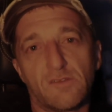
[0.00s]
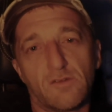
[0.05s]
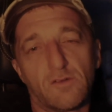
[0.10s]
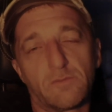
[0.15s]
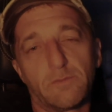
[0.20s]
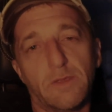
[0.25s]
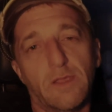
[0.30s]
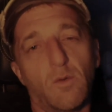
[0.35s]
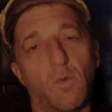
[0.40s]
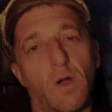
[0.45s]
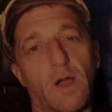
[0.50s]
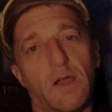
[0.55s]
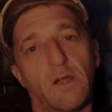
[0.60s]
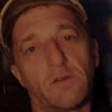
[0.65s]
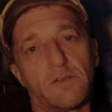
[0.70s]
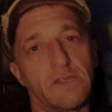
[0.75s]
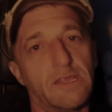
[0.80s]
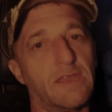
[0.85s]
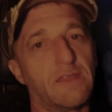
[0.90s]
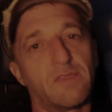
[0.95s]
Took me a
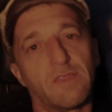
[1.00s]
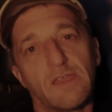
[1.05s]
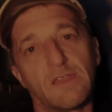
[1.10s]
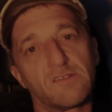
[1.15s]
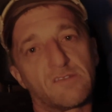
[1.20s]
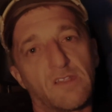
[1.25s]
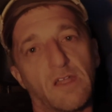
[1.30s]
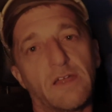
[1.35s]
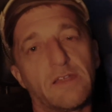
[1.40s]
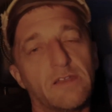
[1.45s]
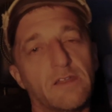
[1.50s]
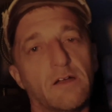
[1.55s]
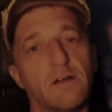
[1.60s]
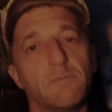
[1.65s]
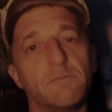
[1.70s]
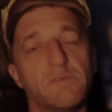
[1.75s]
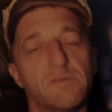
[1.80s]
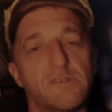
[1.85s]
while to get things lined up.